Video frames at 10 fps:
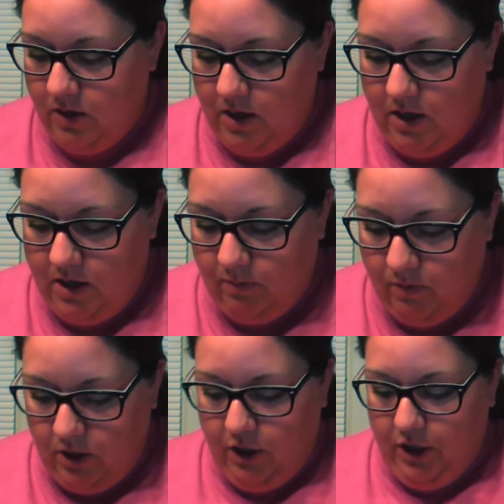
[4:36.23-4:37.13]
And I'm
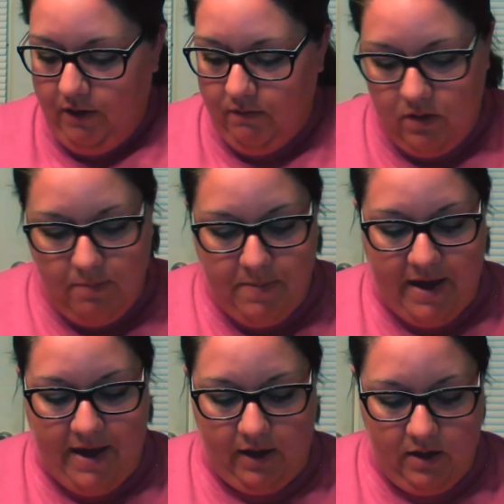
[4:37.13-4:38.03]
going to cover the
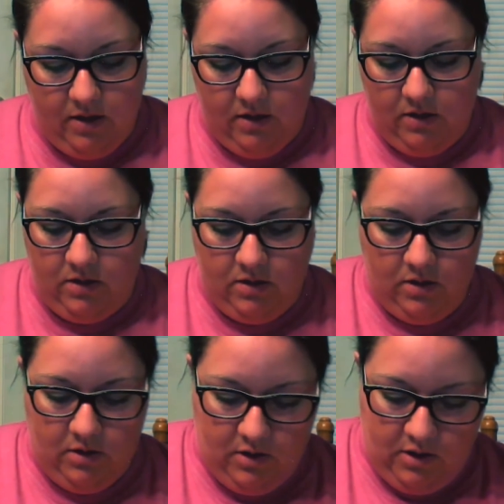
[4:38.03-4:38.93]
back
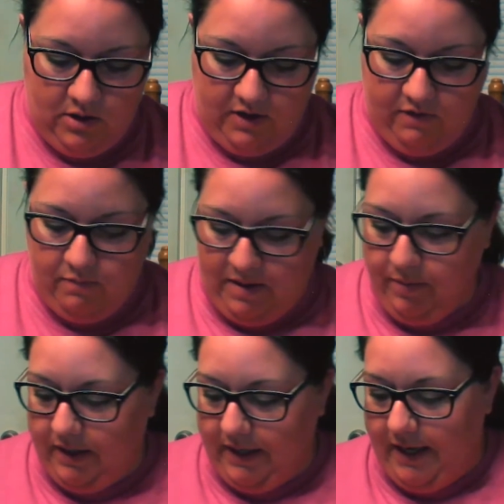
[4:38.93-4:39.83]
of my
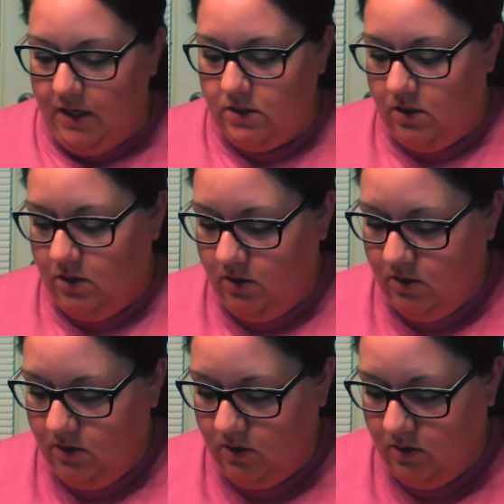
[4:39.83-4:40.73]
plate
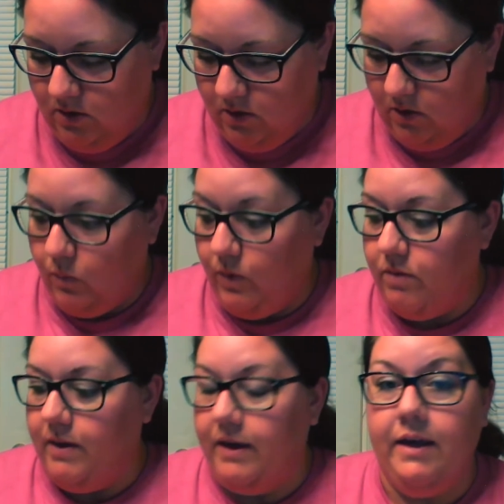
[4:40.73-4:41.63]
with
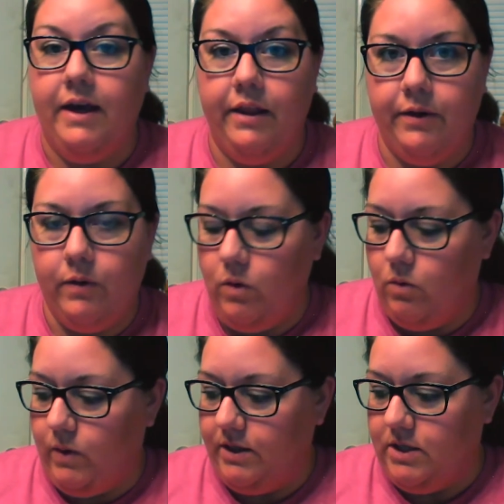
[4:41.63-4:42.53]
my yellow
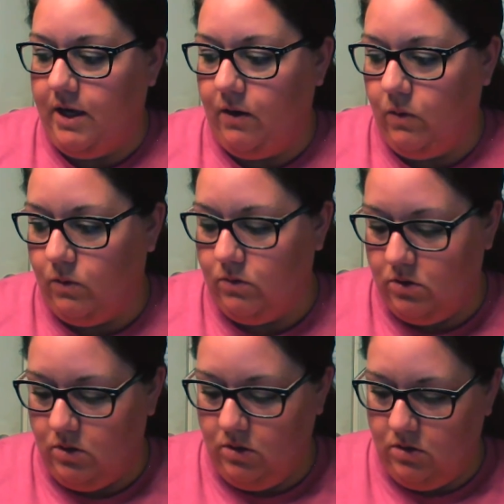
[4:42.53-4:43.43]
rectangles
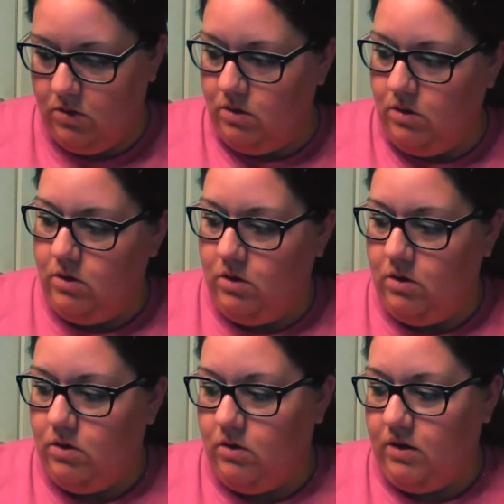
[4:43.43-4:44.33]

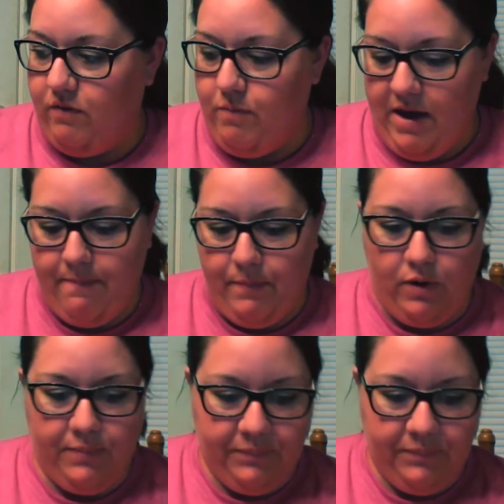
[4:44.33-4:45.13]
of paper.